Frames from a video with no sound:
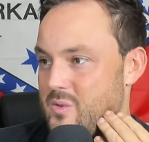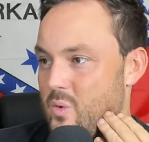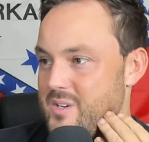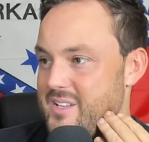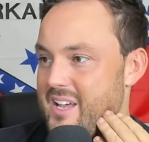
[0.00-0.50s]

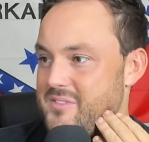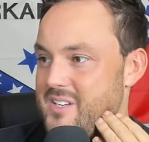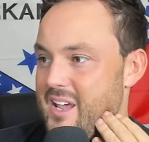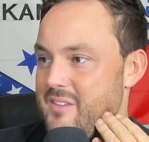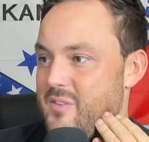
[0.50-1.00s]
According to the F
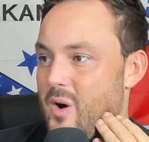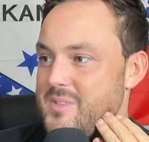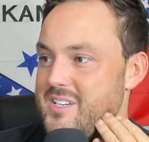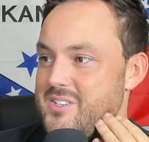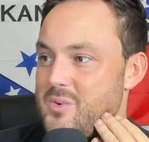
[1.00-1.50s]
D A,
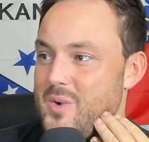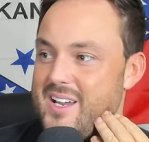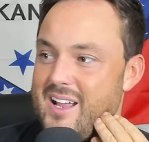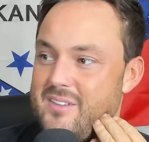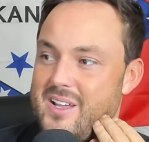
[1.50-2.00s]
pharmacies are
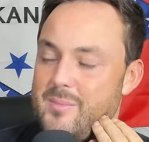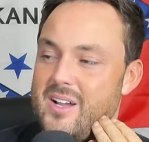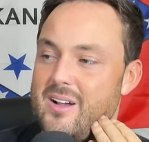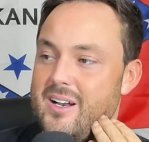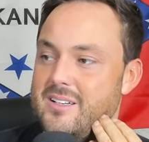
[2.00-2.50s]
running out of
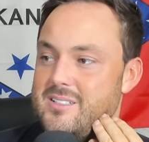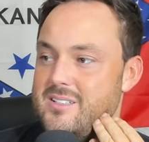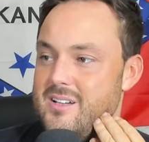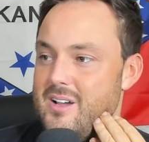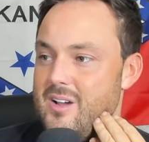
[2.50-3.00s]
antibiotics
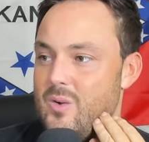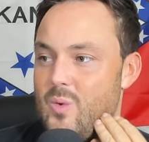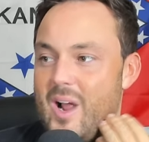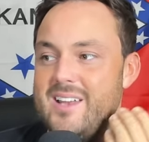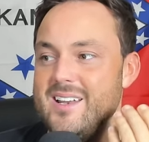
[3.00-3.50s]

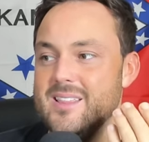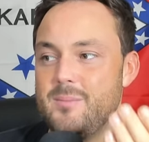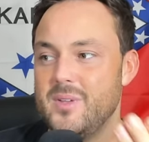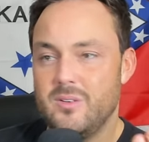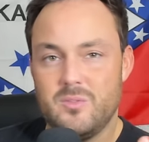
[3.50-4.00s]
right in the
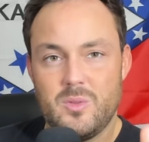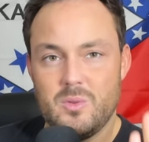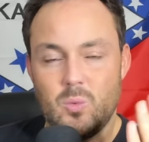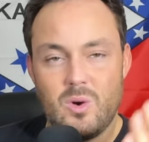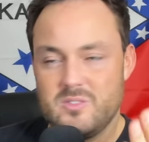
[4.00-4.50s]
middle of one of the
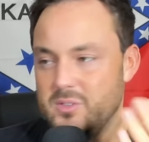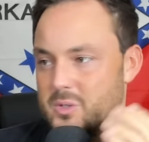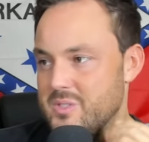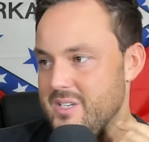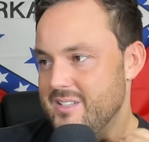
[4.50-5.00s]
worst
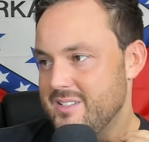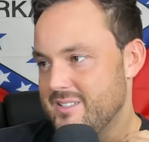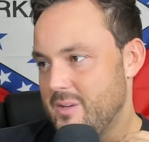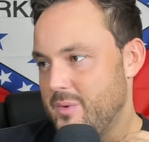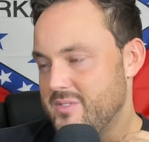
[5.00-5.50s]
flu
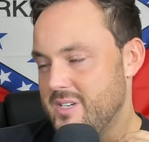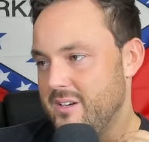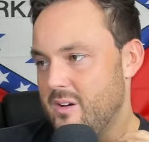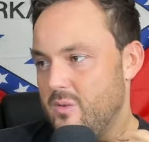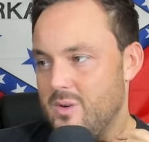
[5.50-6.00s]
seasons that we've
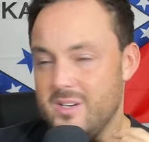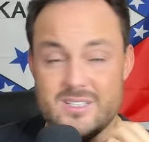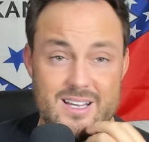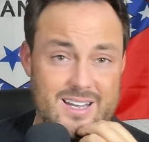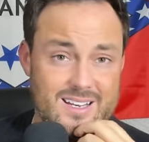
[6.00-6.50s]
seen over a
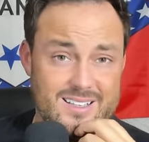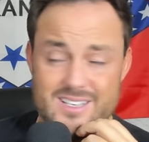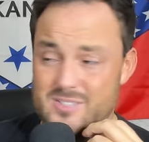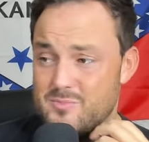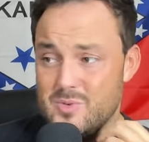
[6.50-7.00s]
decade, and
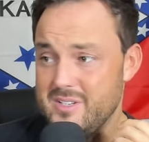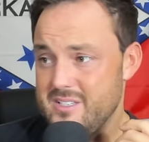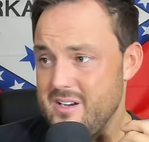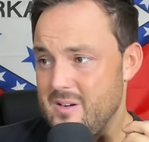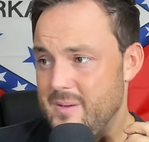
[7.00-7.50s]
that's really
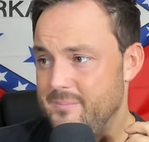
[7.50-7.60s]
scary.